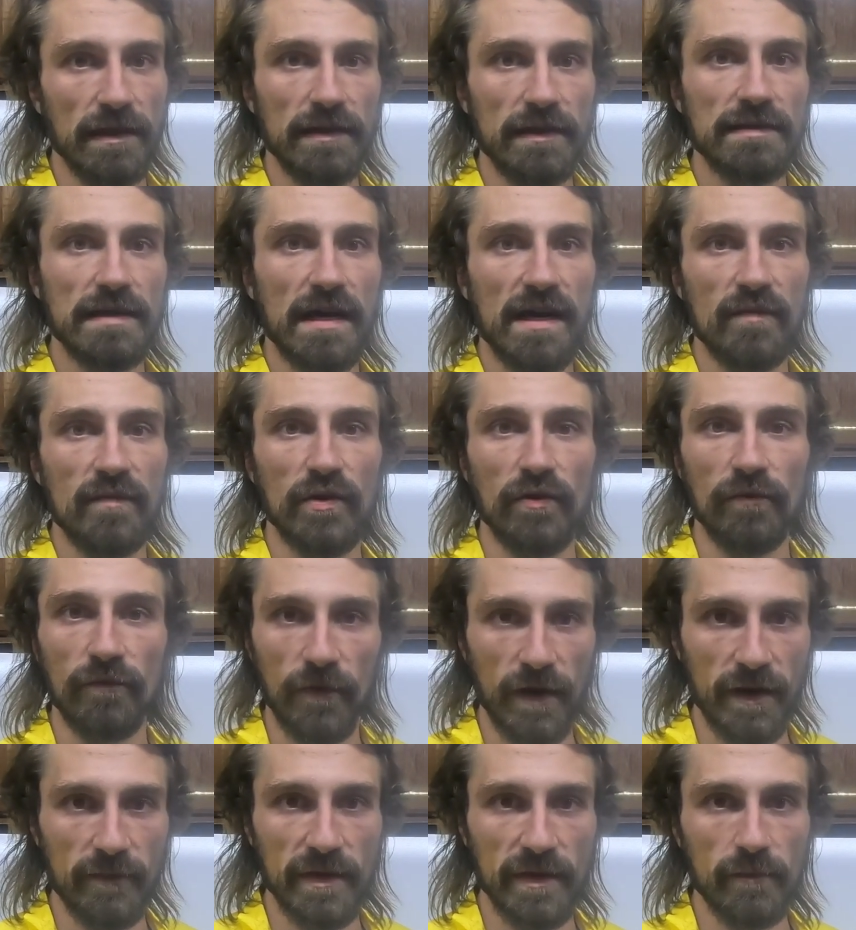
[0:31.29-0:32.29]
anytime your
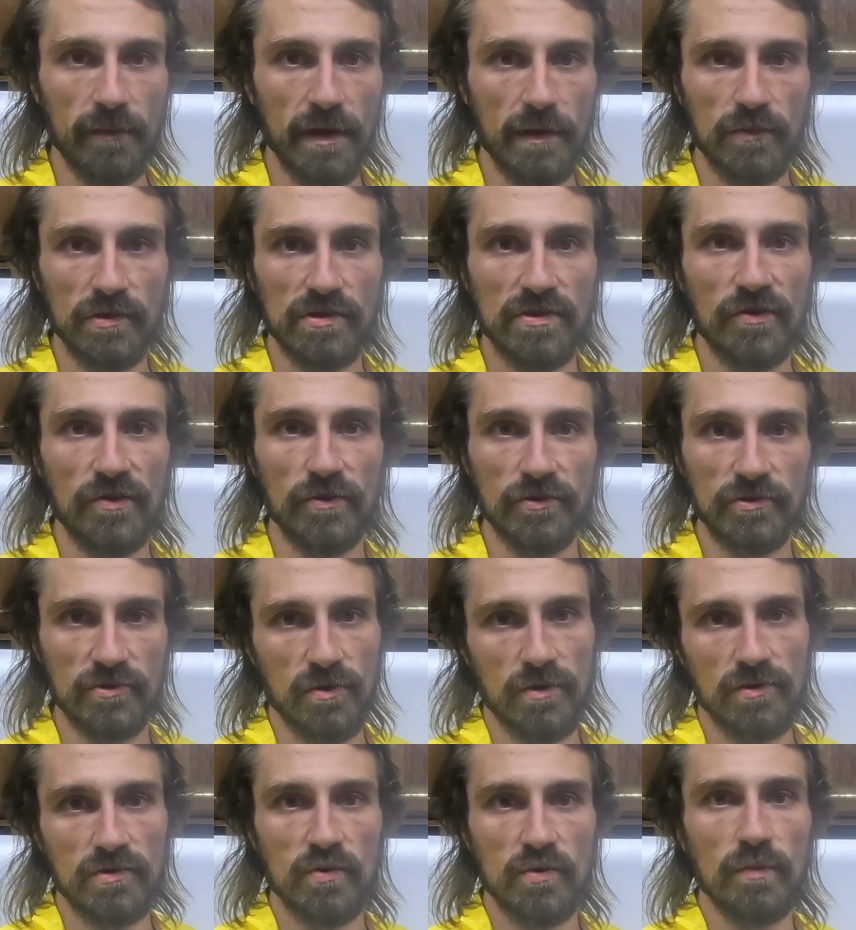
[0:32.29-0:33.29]
framing members or your
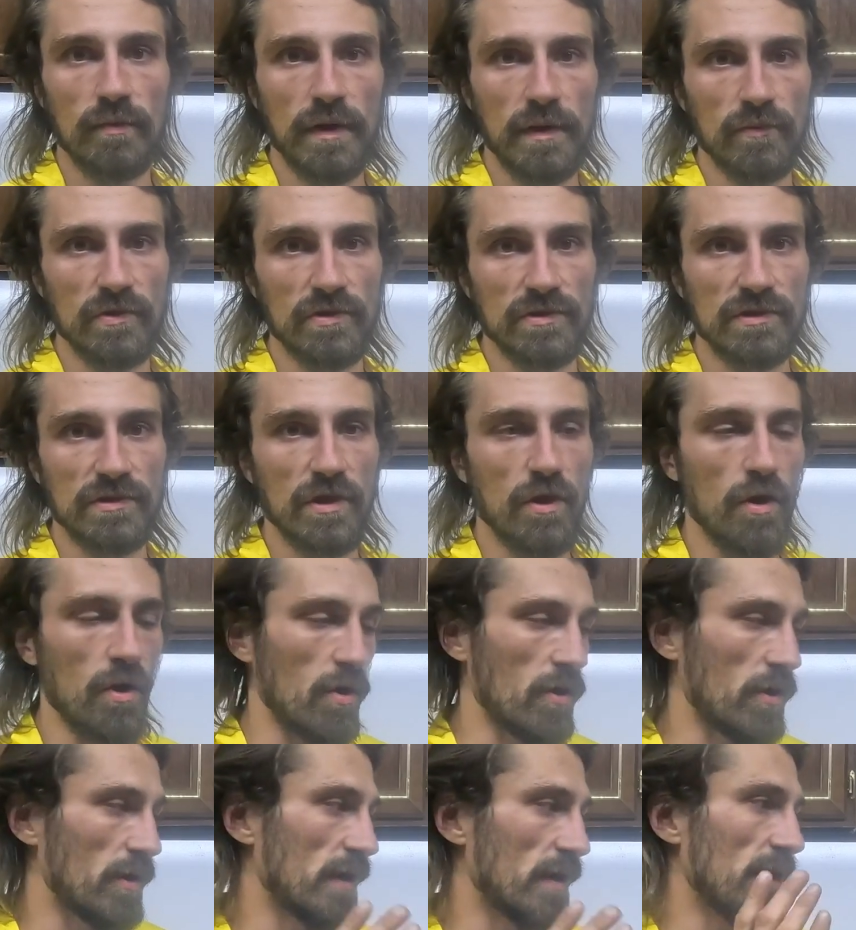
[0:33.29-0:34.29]
structural members
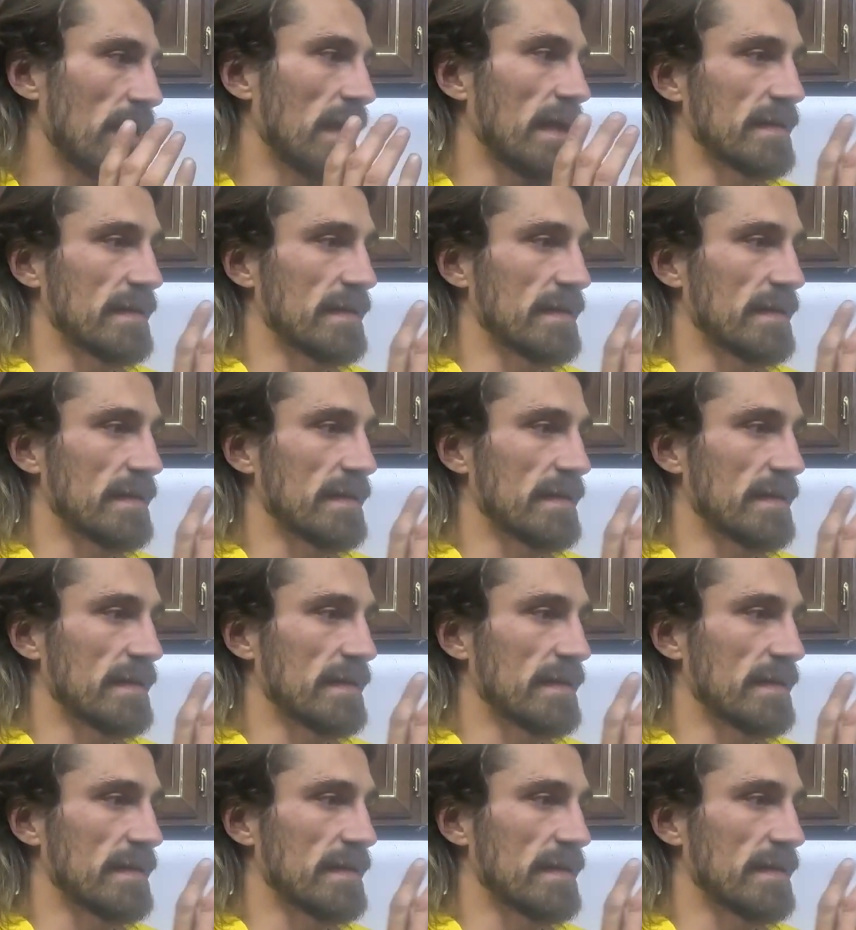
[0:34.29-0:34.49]
are